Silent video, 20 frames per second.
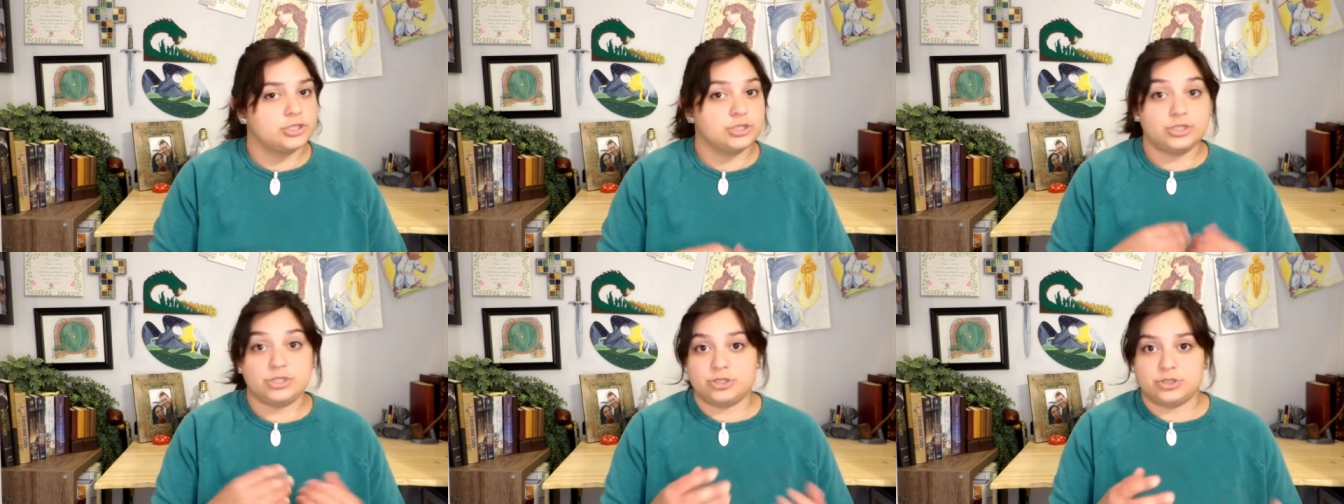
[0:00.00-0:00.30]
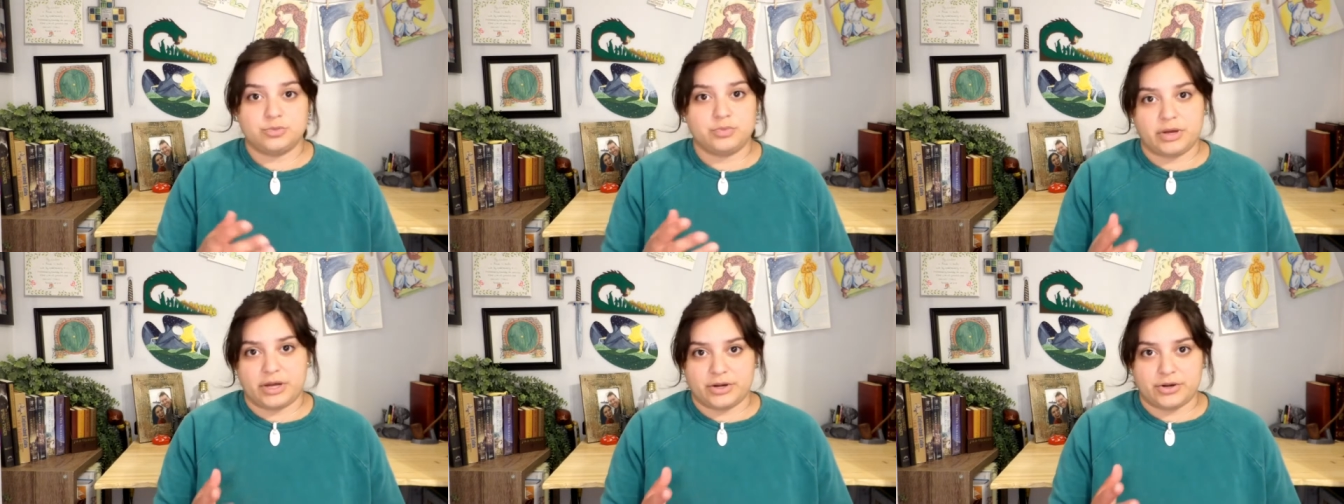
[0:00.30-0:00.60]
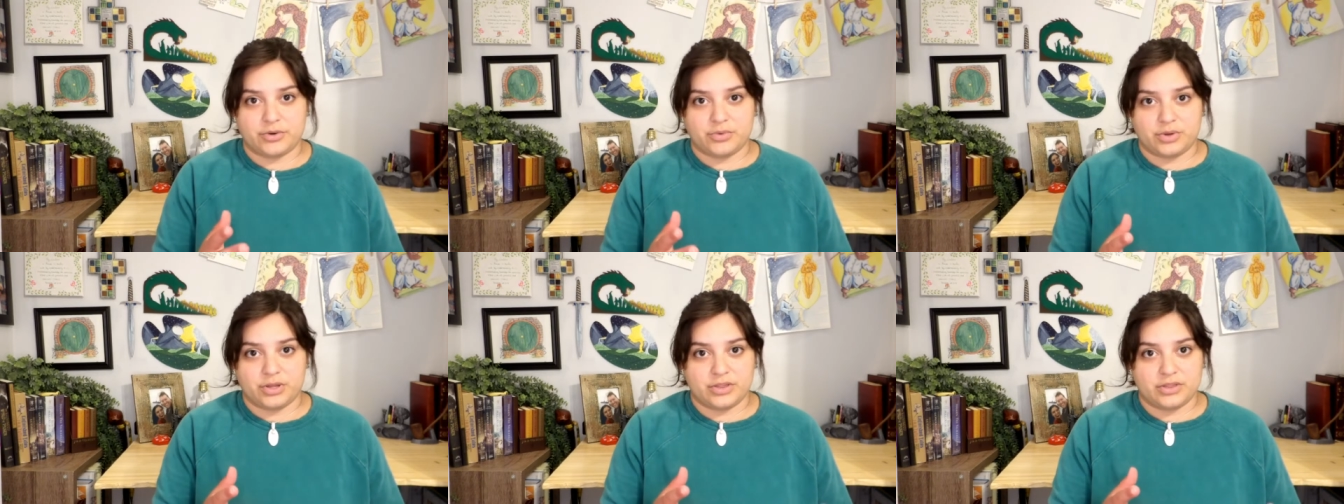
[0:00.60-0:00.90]
do
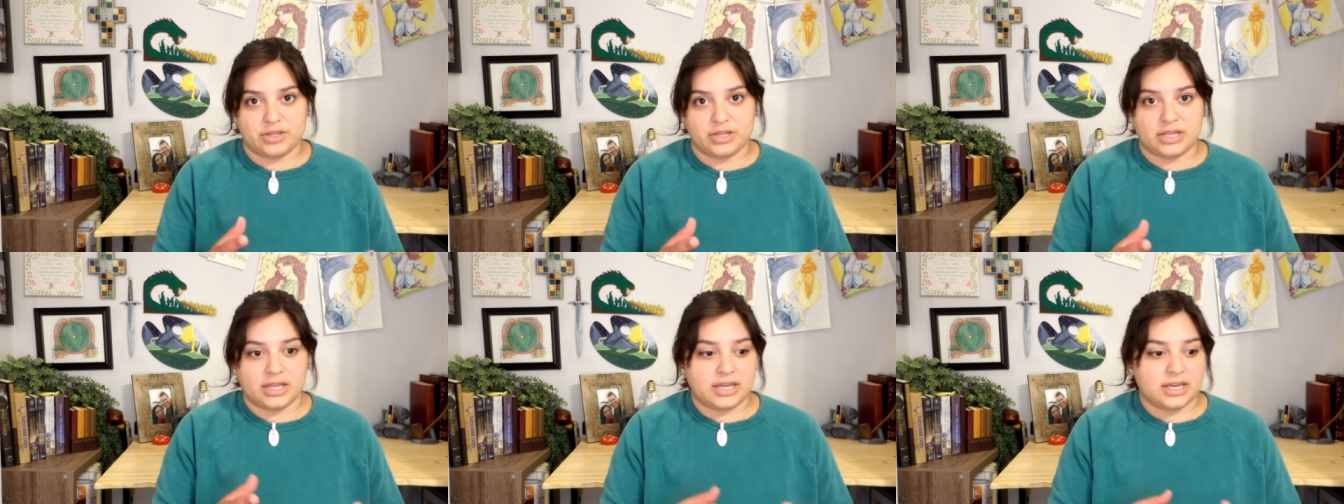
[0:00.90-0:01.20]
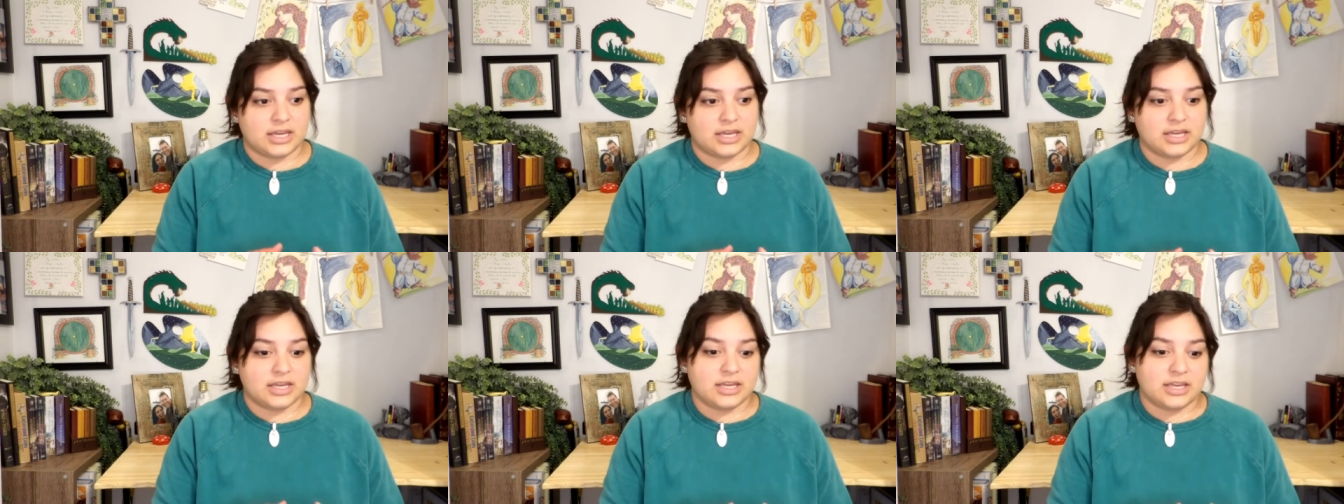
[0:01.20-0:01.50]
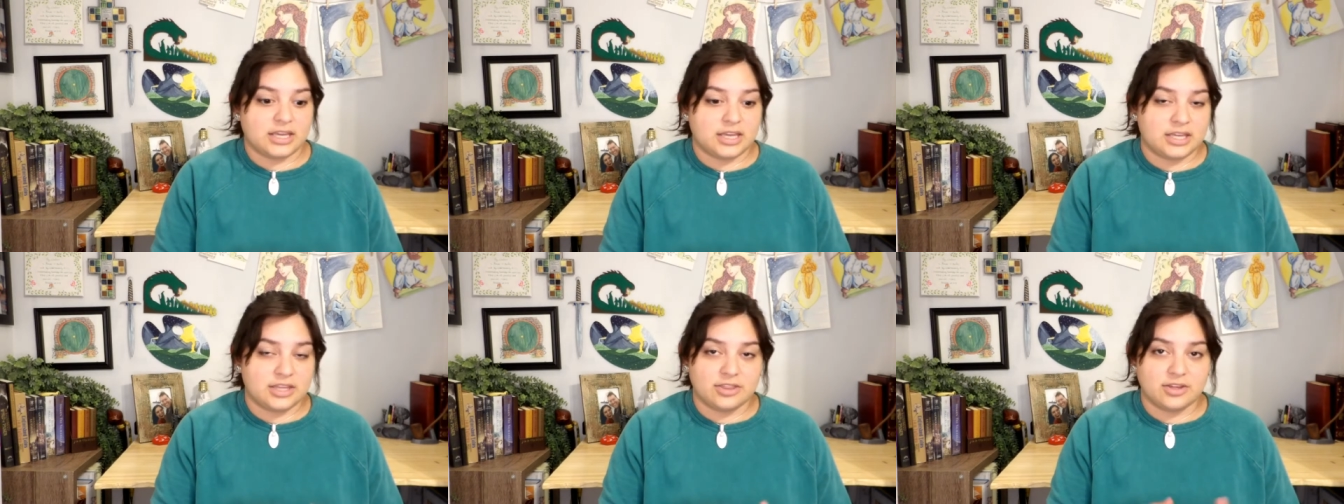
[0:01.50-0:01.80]
better with it. Like
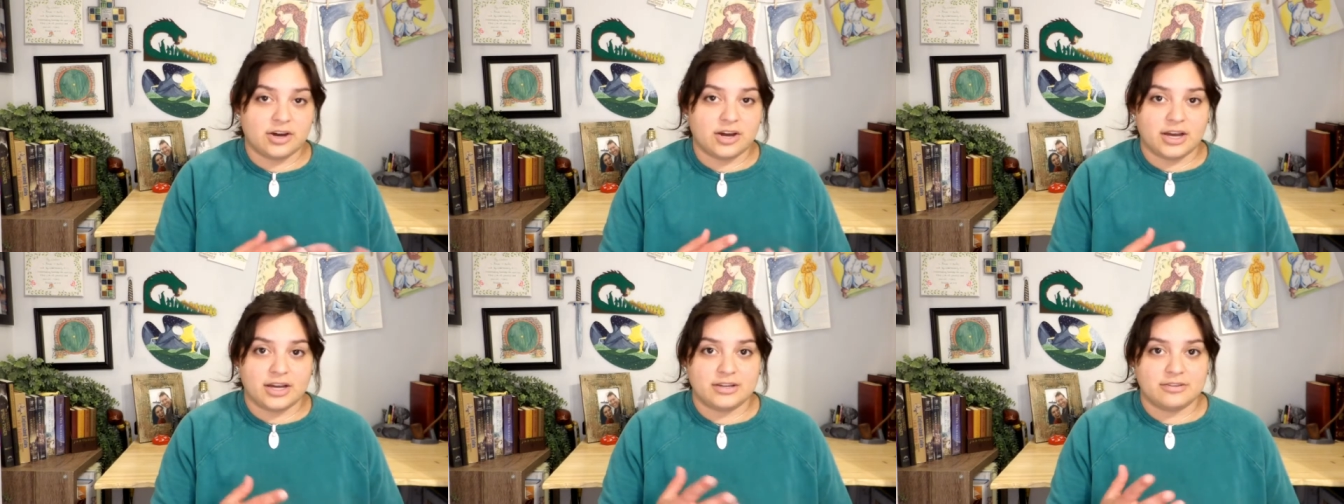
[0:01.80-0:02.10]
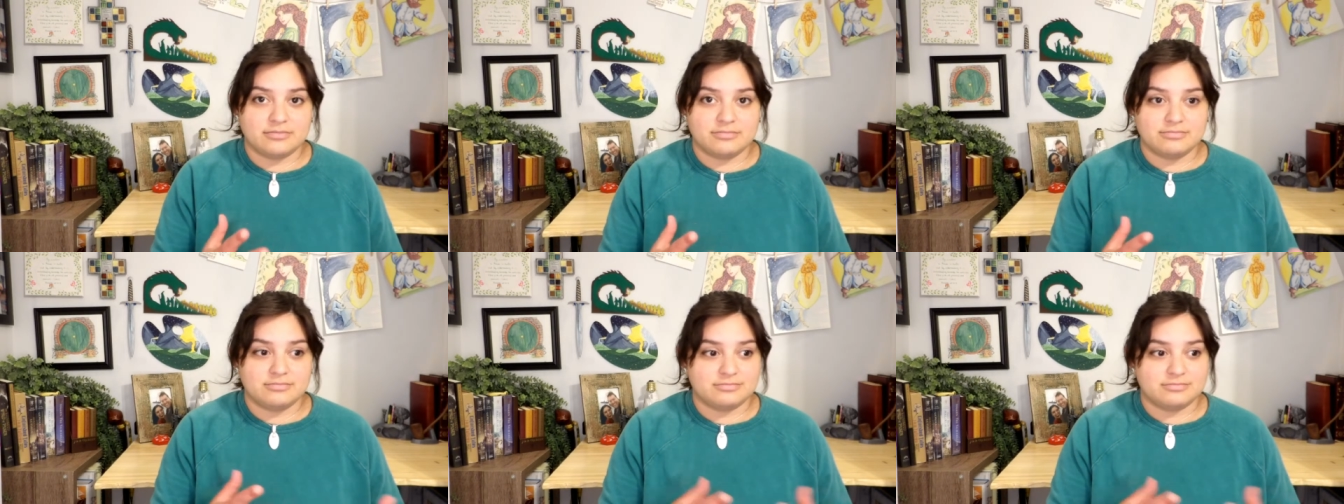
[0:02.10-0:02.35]
he thought